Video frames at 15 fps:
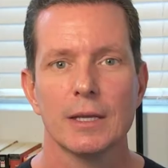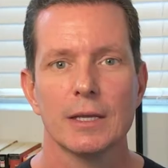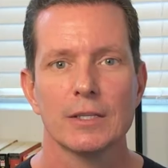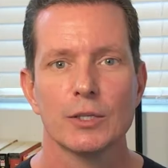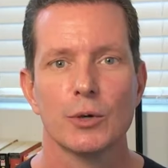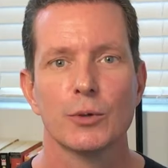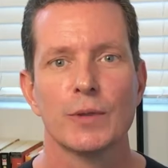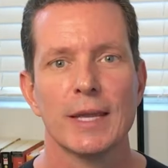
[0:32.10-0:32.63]

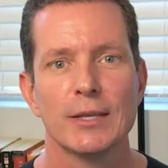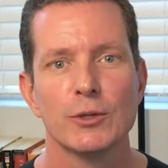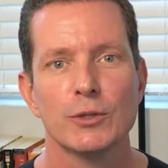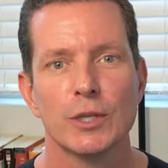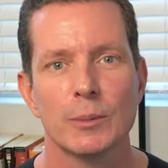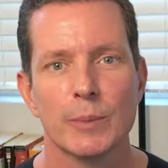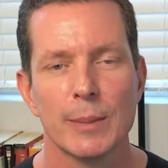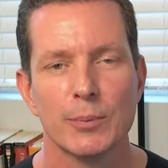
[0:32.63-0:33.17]
So thank you
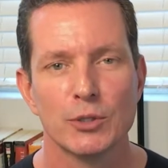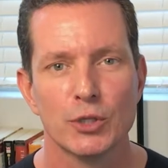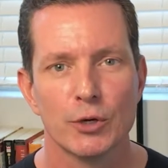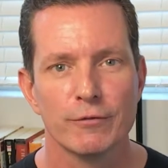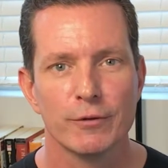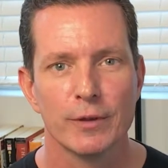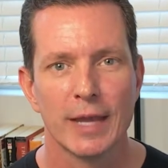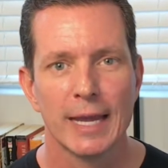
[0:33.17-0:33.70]
to the Muppet Show
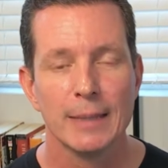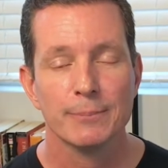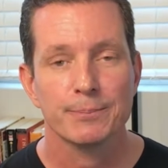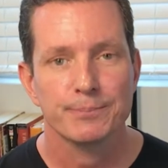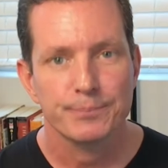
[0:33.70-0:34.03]
for that.